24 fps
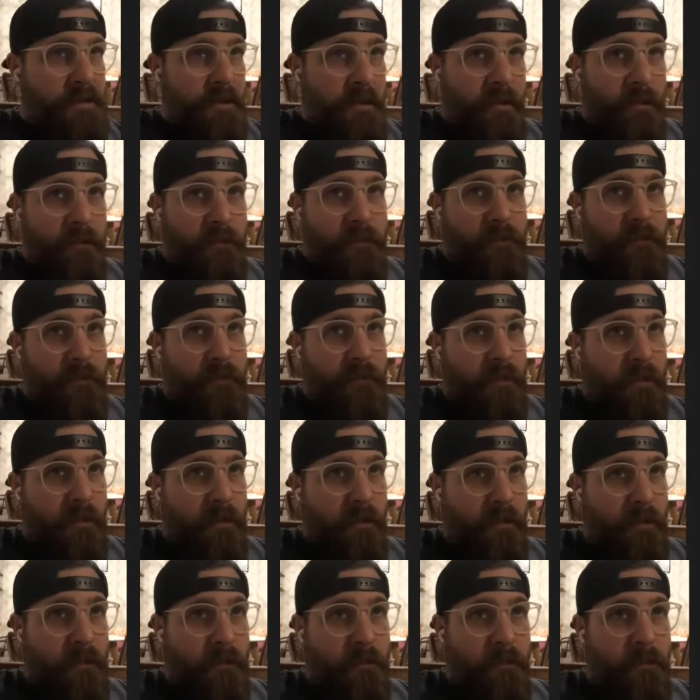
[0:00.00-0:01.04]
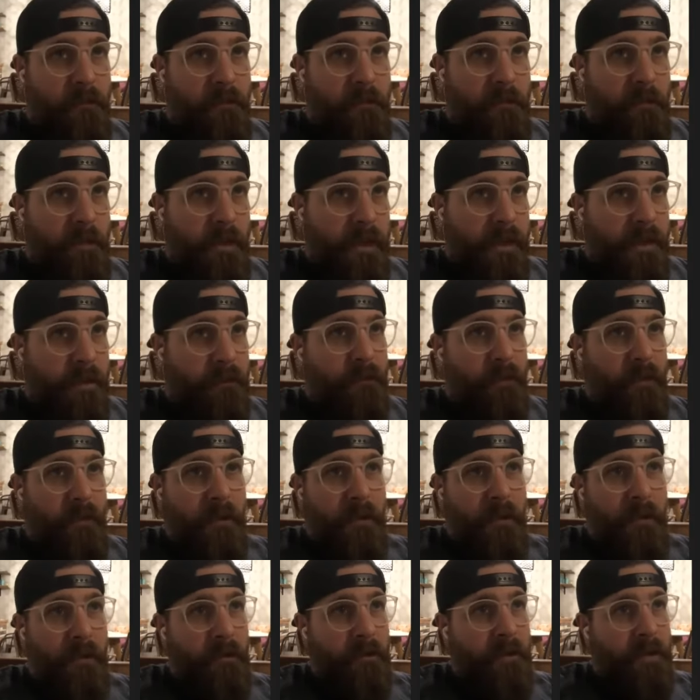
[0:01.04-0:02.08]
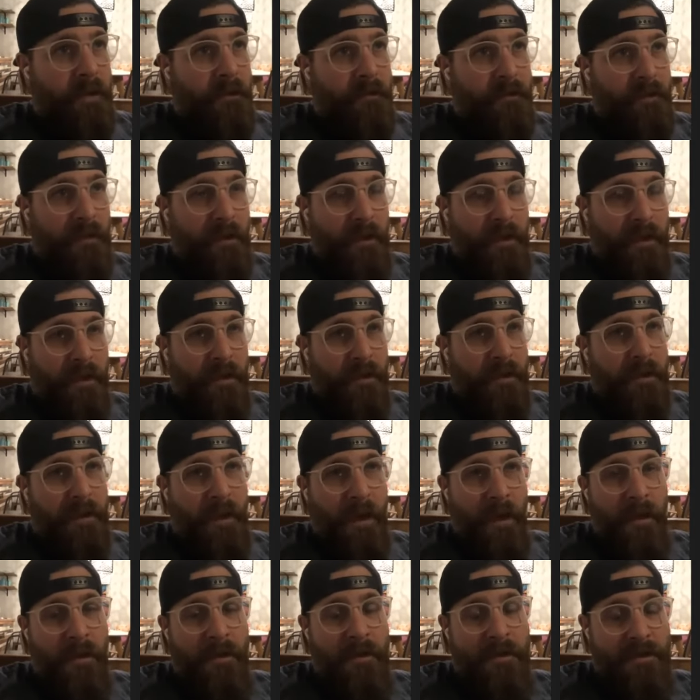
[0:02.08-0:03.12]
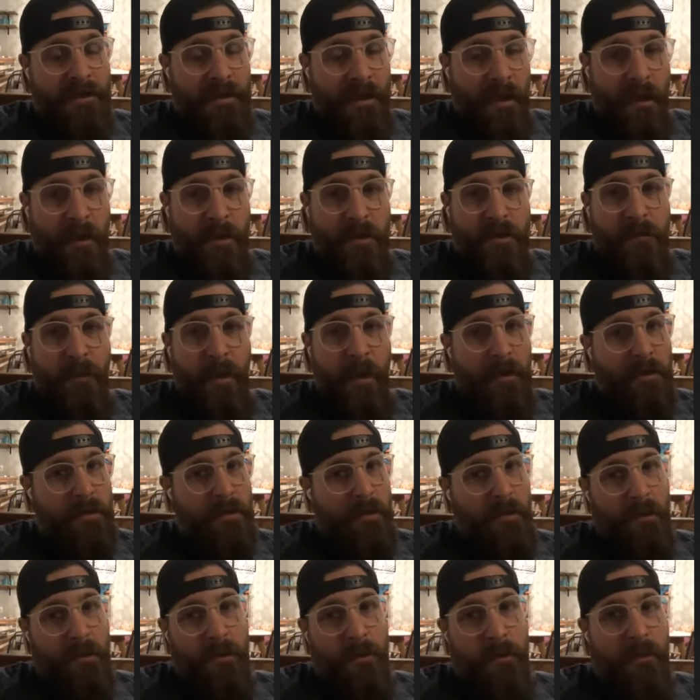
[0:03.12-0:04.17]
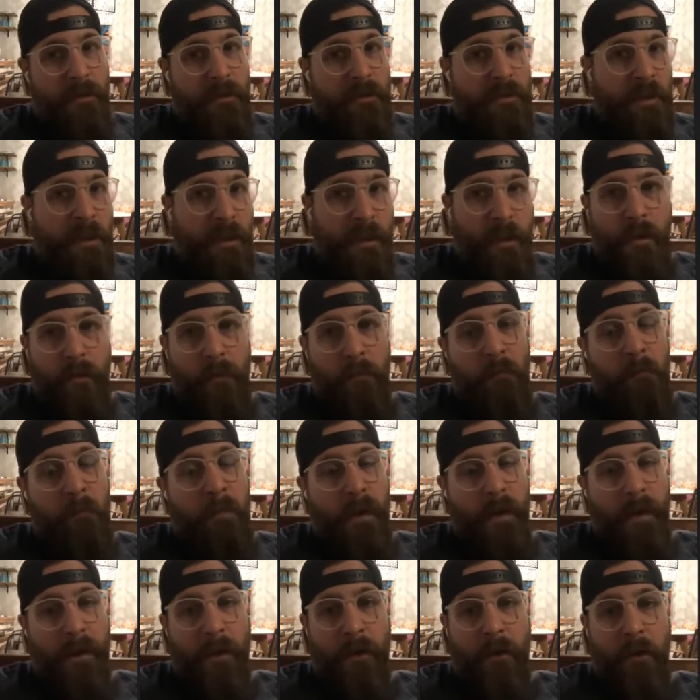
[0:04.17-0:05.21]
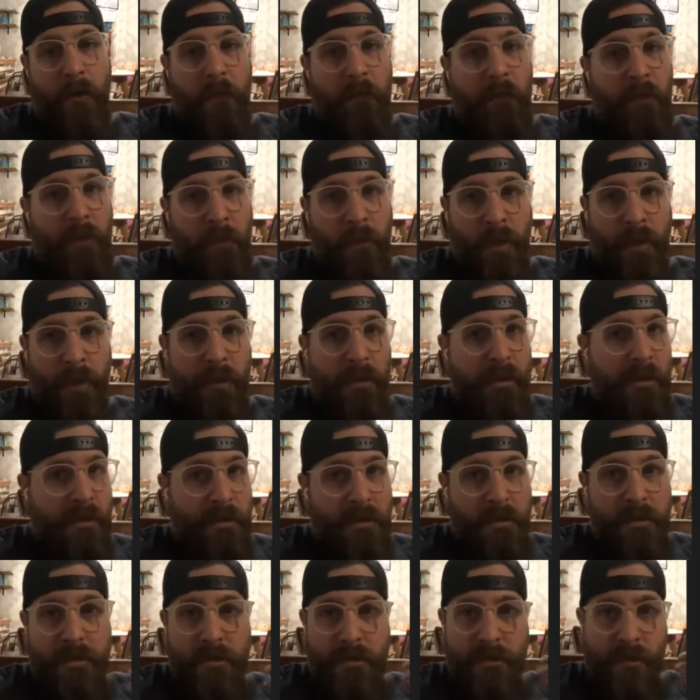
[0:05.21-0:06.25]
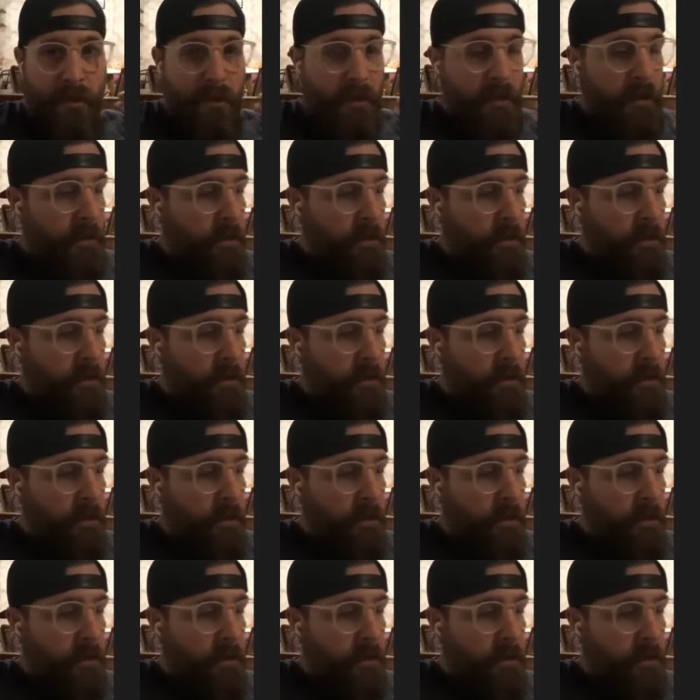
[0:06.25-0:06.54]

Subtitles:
so if you're like a non-science major, you take bio from like these